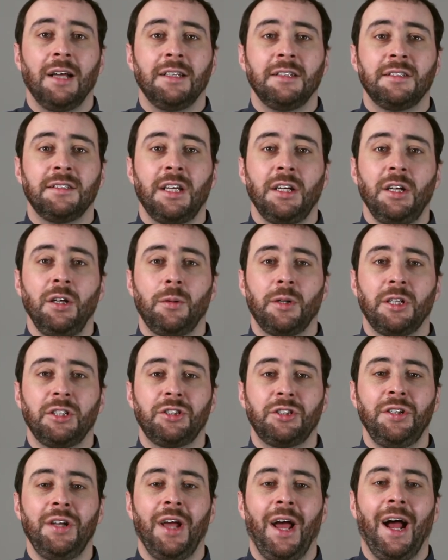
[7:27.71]
Second
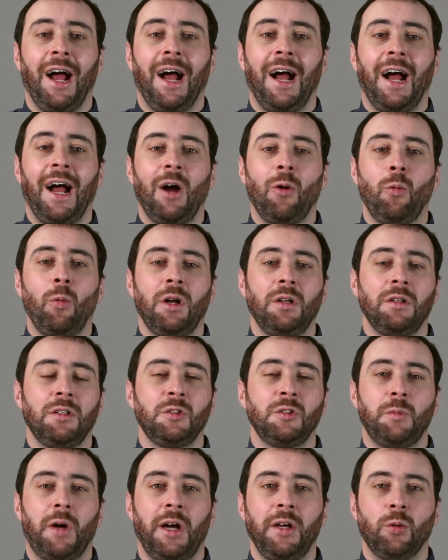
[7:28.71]
question, how well
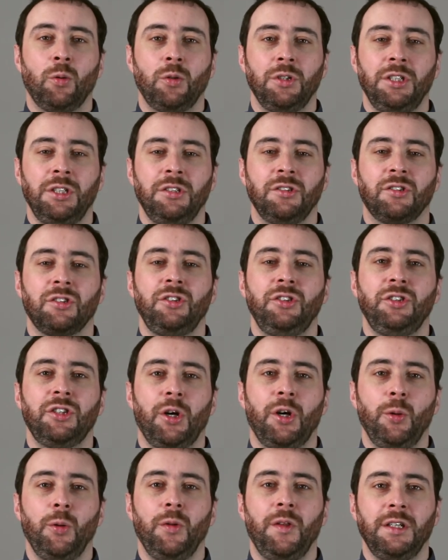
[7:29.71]
does my audience
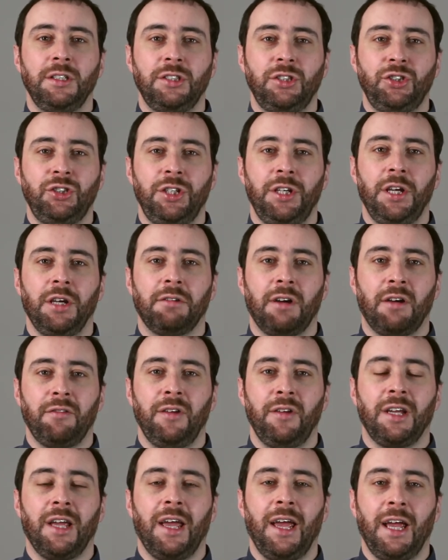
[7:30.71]
know this
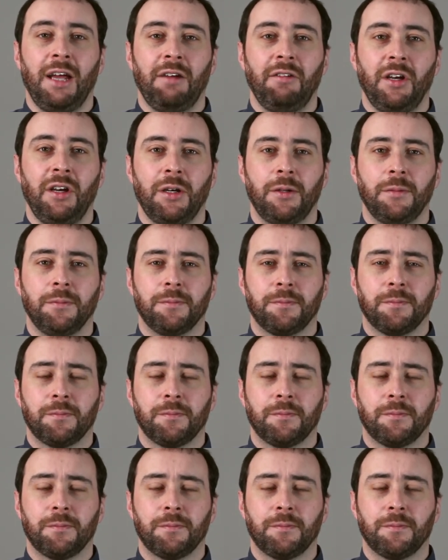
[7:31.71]
geographic area?